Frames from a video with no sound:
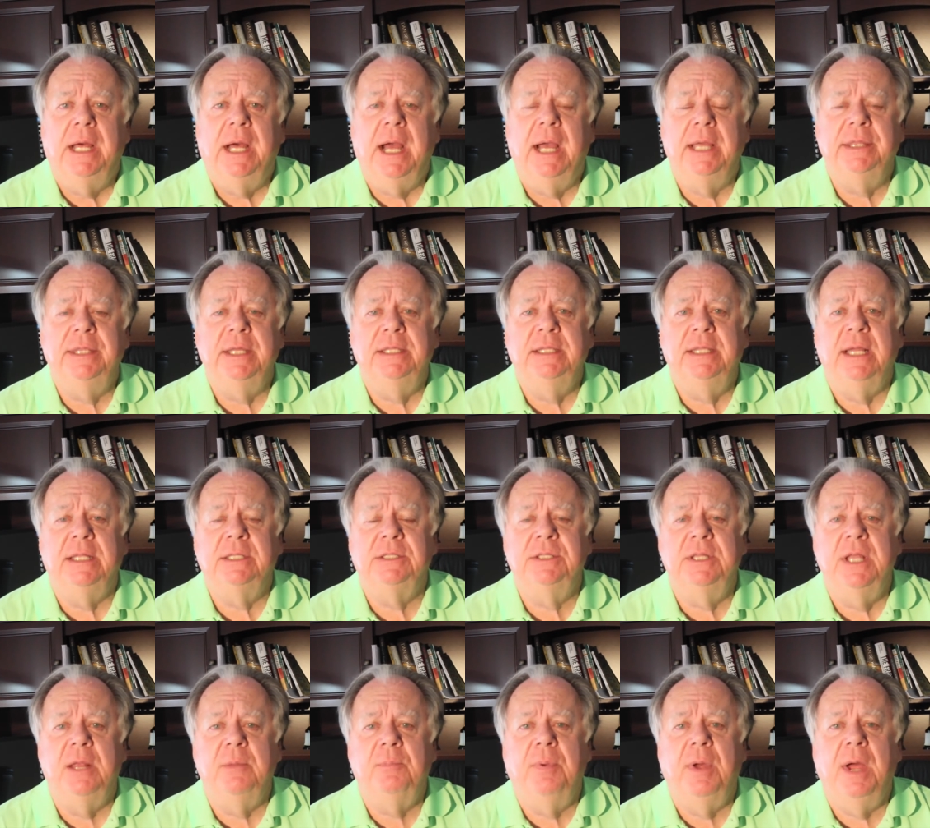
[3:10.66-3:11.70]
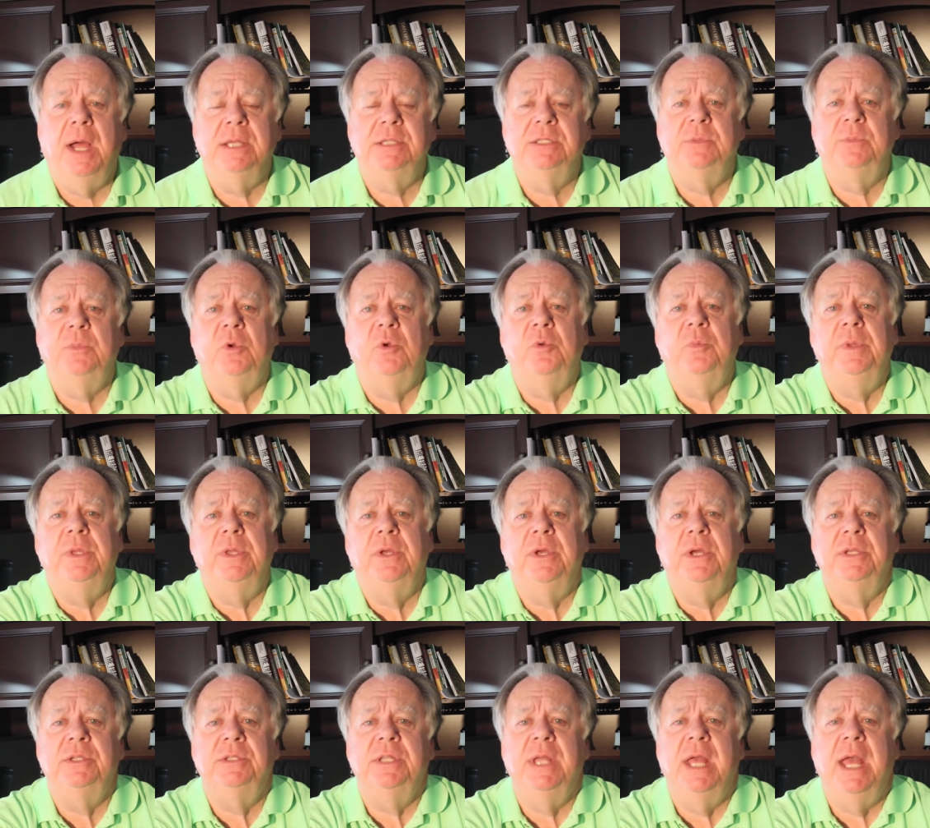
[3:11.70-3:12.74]
I think that's not possible
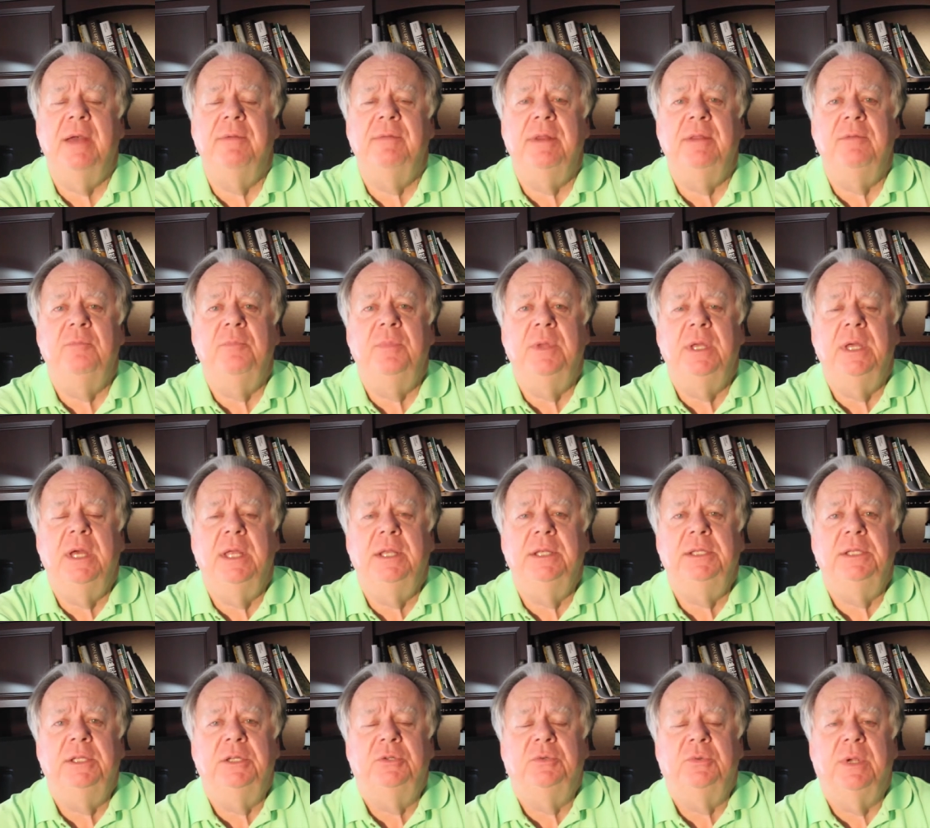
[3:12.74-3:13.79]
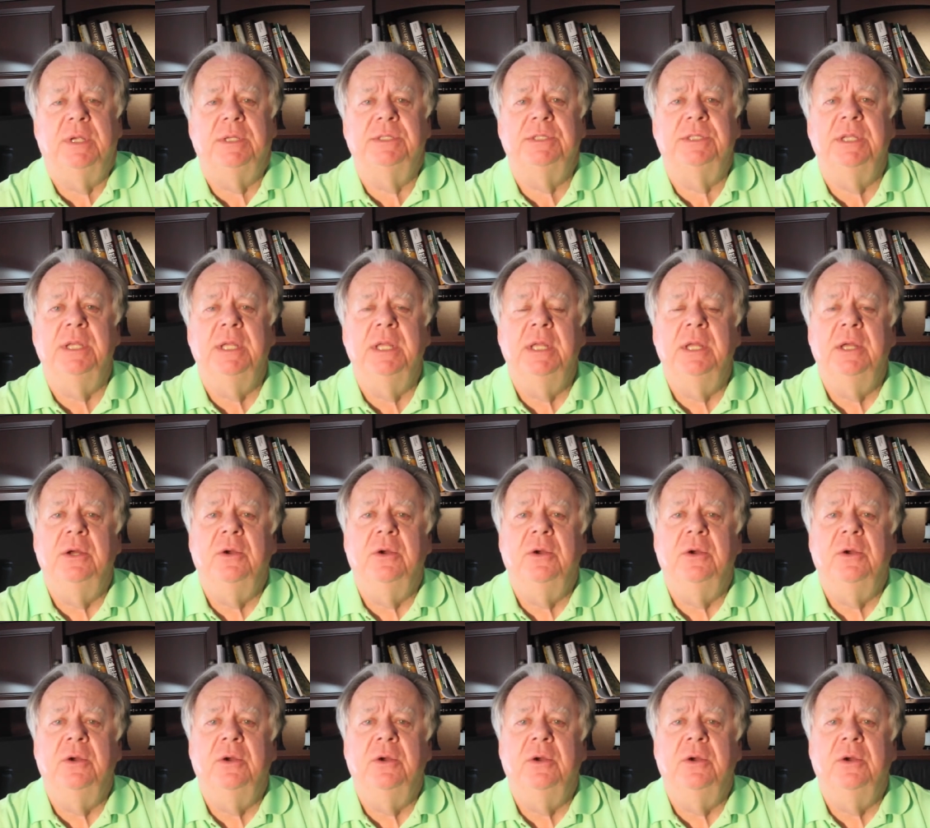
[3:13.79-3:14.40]
because they haven't even begun to address